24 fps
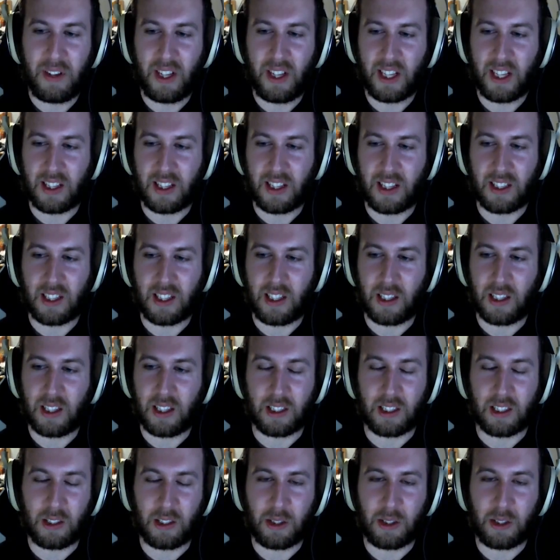like the
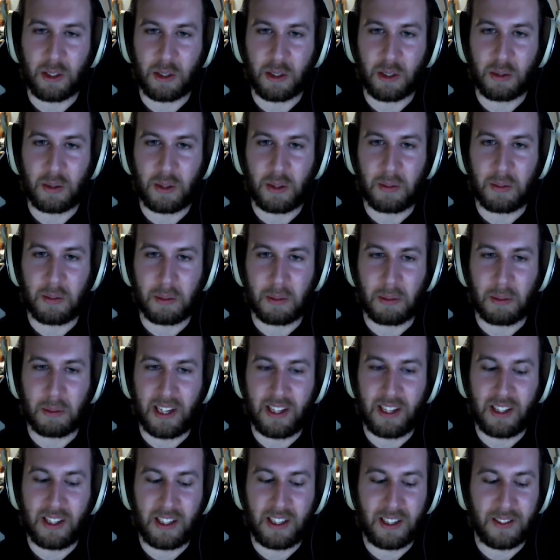controls would have been
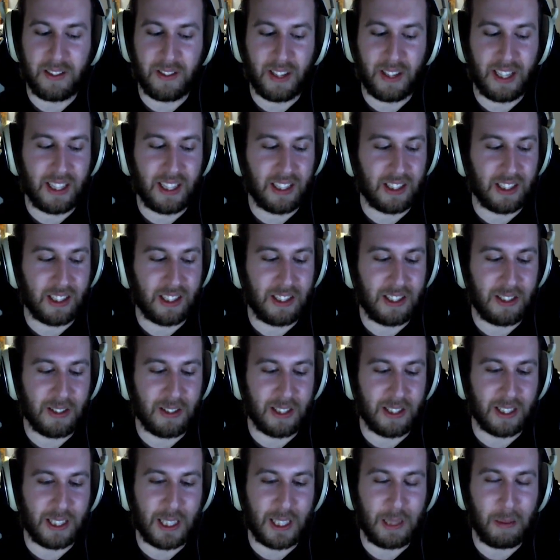better if I could use a
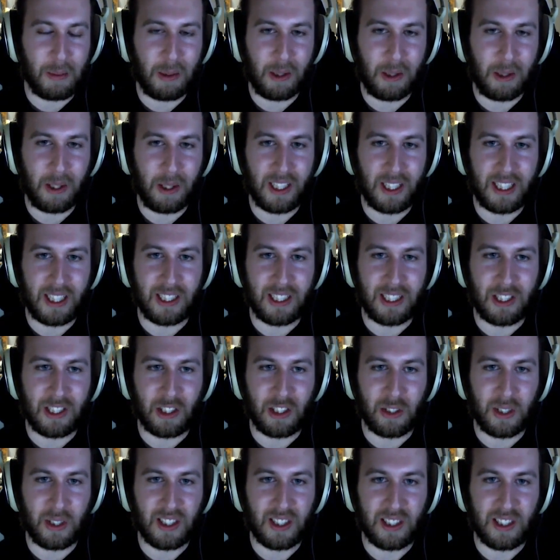keyboard and a
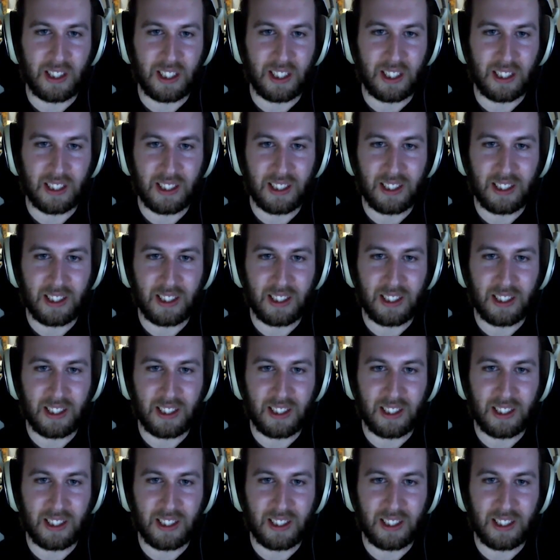joystick.